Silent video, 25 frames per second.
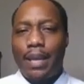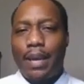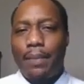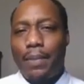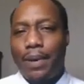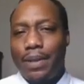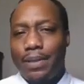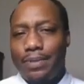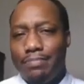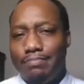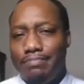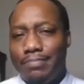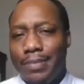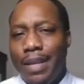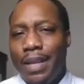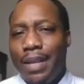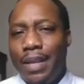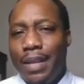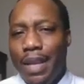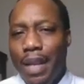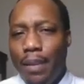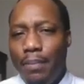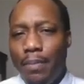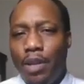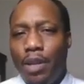but
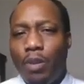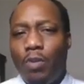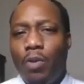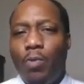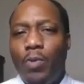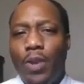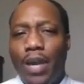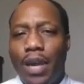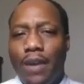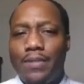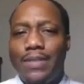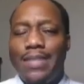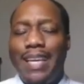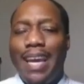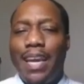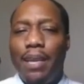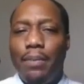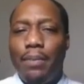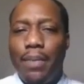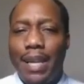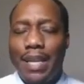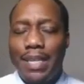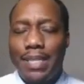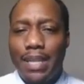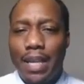let me know when we have 10
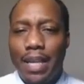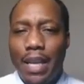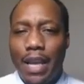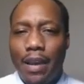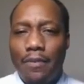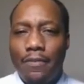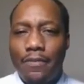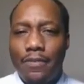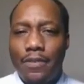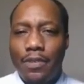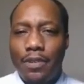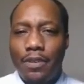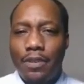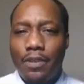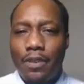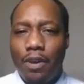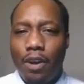minutes left